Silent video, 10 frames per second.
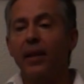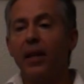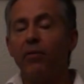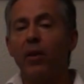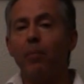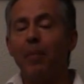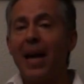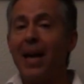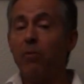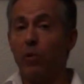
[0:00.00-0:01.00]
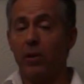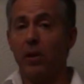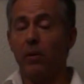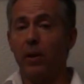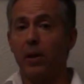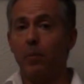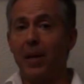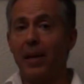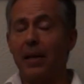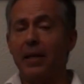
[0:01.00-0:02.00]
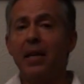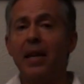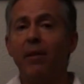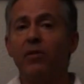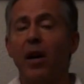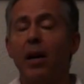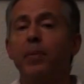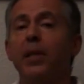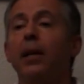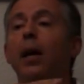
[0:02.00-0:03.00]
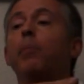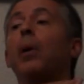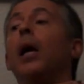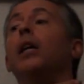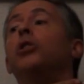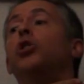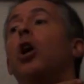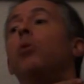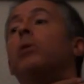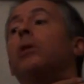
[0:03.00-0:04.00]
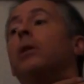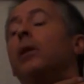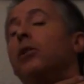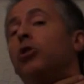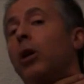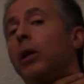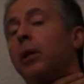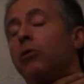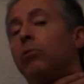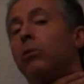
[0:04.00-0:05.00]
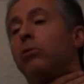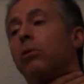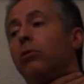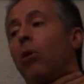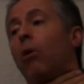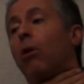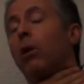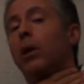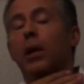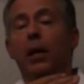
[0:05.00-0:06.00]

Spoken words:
if the man was killed in his bed and didn't have time to get up and choke and try to get towards the door,